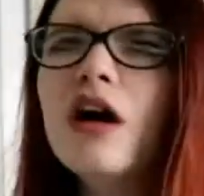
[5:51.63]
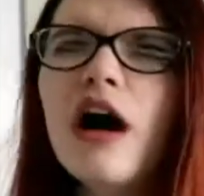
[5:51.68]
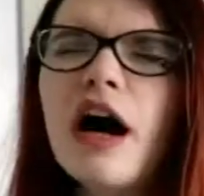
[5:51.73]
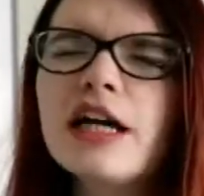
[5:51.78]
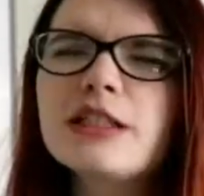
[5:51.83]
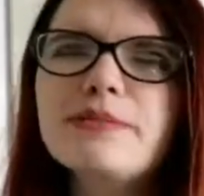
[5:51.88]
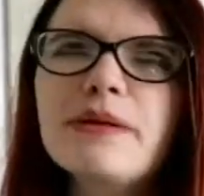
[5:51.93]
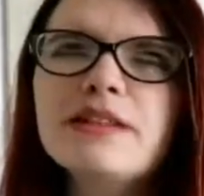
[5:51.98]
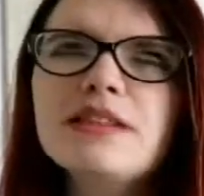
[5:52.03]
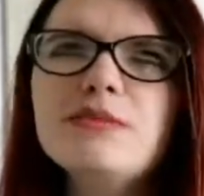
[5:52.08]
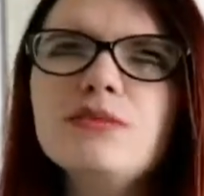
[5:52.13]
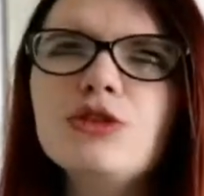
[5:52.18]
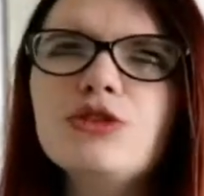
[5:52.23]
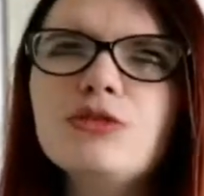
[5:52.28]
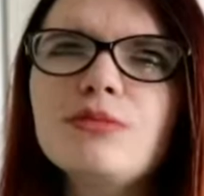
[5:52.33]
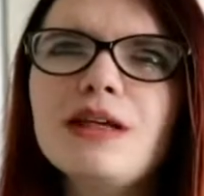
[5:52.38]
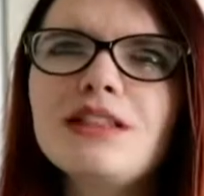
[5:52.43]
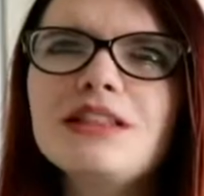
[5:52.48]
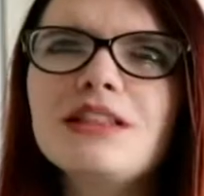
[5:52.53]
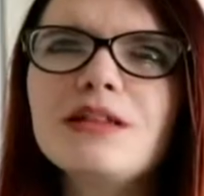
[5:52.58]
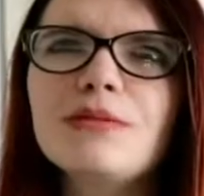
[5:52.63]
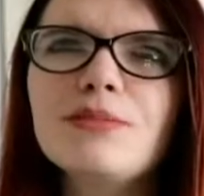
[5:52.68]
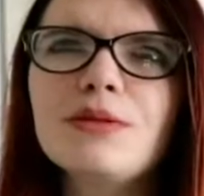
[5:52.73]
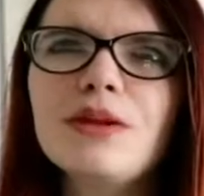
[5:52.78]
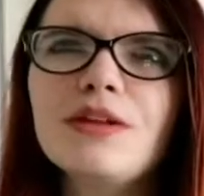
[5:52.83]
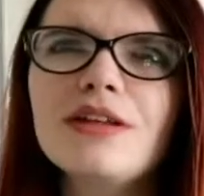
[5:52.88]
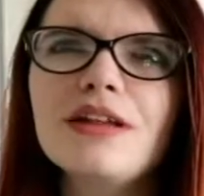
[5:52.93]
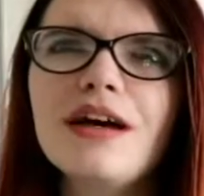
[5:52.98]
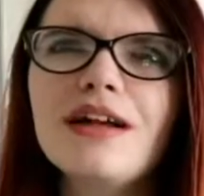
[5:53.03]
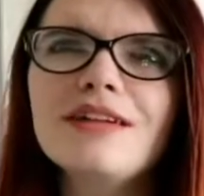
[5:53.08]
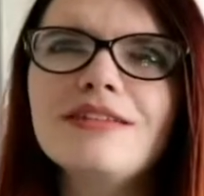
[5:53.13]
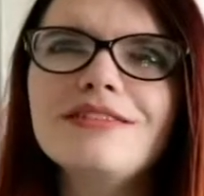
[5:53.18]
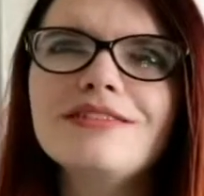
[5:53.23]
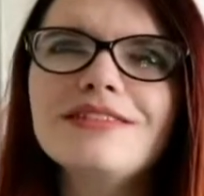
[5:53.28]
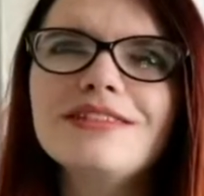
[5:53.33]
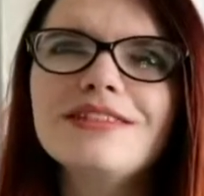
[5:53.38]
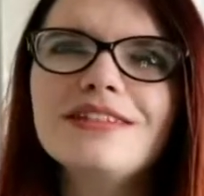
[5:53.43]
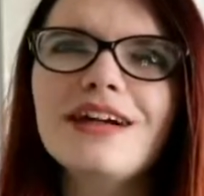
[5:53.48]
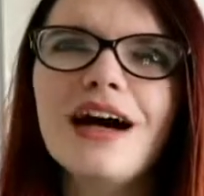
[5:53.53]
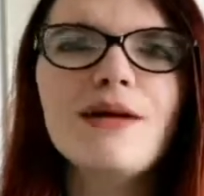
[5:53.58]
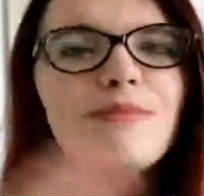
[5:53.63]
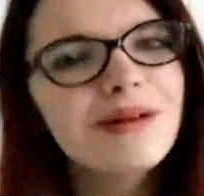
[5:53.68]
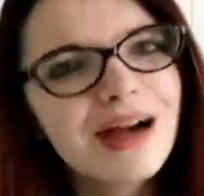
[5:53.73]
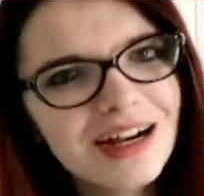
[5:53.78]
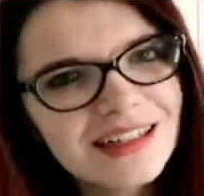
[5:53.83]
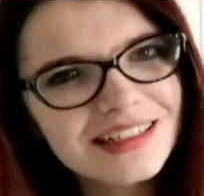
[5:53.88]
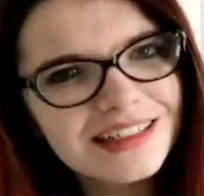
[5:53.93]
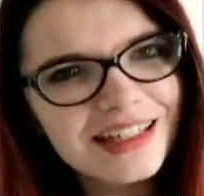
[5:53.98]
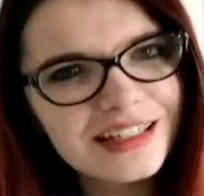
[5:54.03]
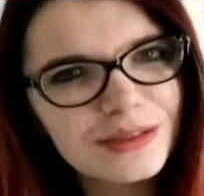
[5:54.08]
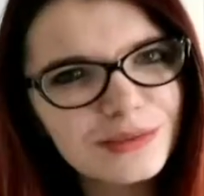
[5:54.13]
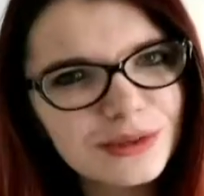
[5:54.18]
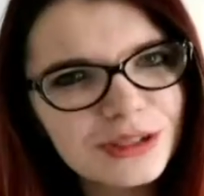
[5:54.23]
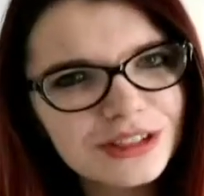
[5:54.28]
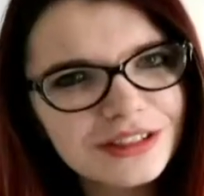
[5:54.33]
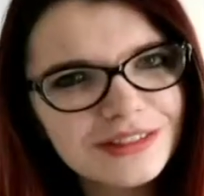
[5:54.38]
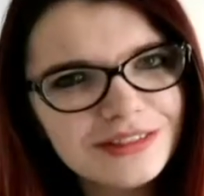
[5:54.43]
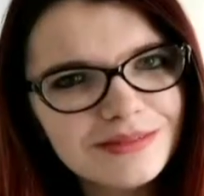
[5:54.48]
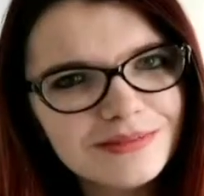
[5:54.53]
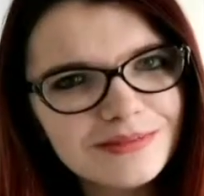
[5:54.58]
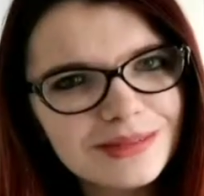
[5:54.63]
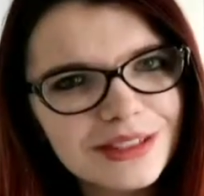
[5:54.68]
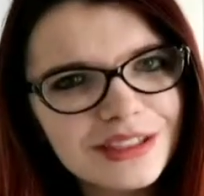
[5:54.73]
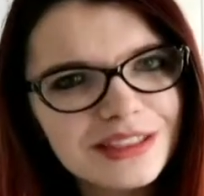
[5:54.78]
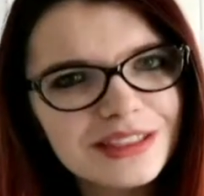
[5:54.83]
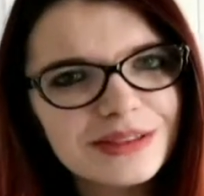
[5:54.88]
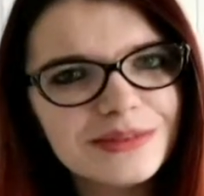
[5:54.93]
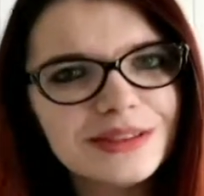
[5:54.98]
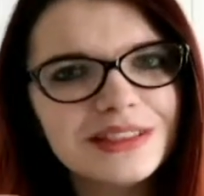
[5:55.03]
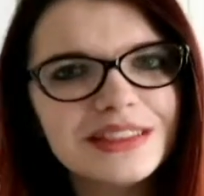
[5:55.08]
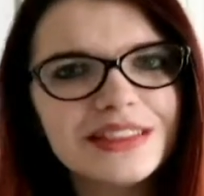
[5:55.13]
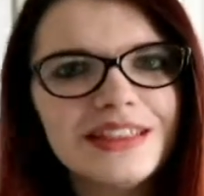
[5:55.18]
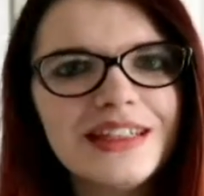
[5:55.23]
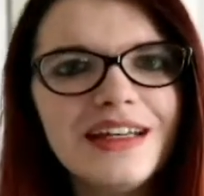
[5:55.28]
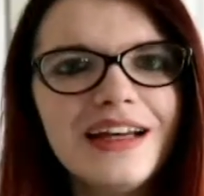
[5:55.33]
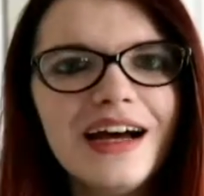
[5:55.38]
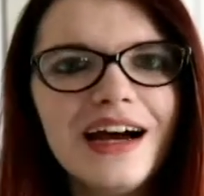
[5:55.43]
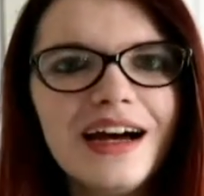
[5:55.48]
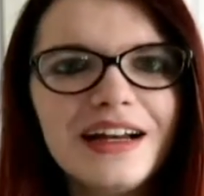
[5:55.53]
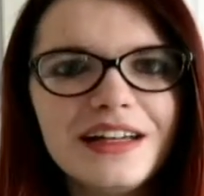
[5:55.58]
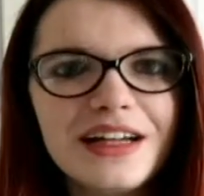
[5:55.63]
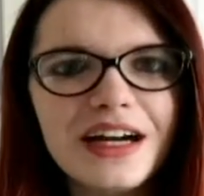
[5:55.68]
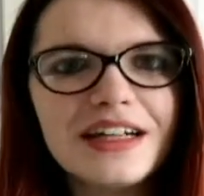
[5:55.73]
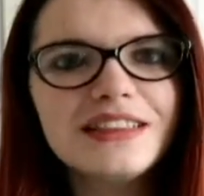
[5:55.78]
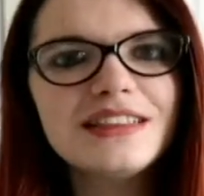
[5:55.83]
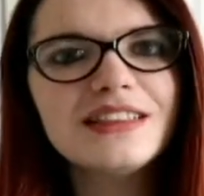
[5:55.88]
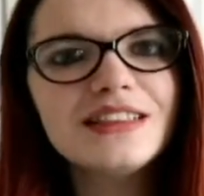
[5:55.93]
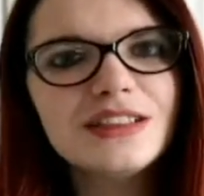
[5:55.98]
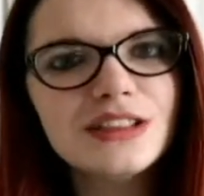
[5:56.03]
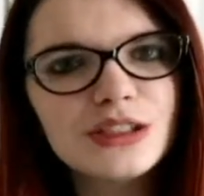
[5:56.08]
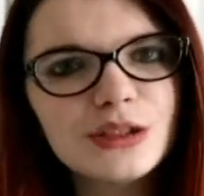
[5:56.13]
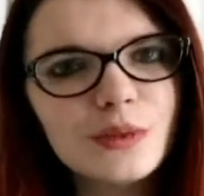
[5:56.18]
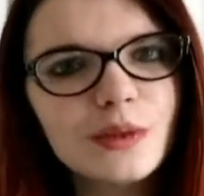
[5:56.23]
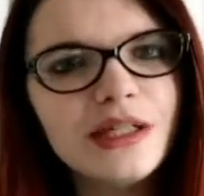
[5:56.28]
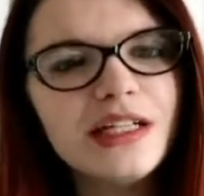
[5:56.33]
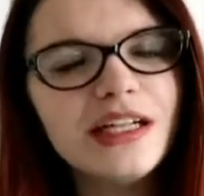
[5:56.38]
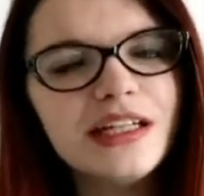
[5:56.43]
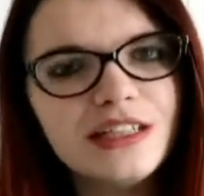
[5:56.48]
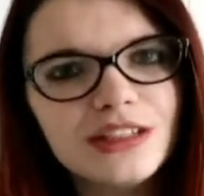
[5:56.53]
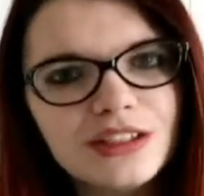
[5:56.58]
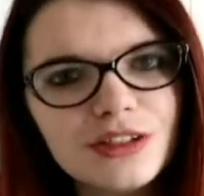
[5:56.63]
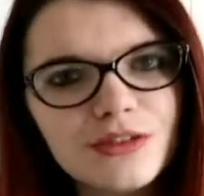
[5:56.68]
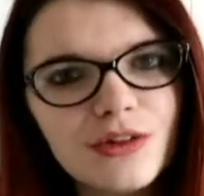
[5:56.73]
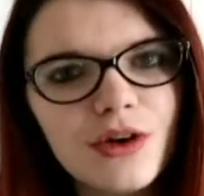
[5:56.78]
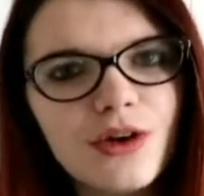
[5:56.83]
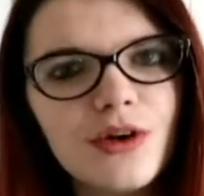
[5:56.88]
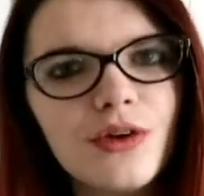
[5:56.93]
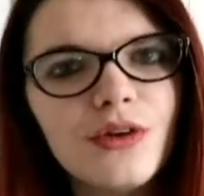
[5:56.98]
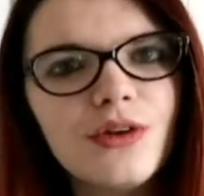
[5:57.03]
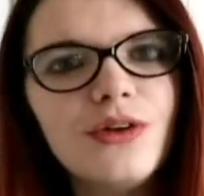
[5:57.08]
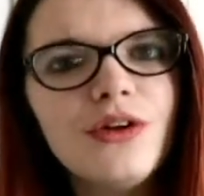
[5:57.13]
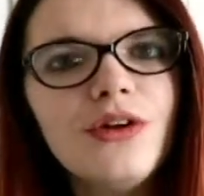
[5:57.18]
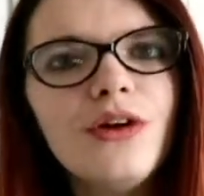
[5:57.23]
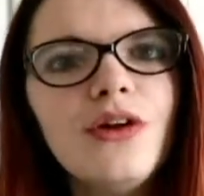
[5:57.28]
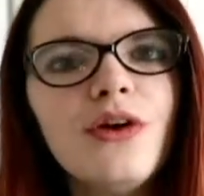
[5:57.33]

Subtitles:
I expected more dramatic, but then I'm kind of glad it wasn't, because it was a nice, sweet interval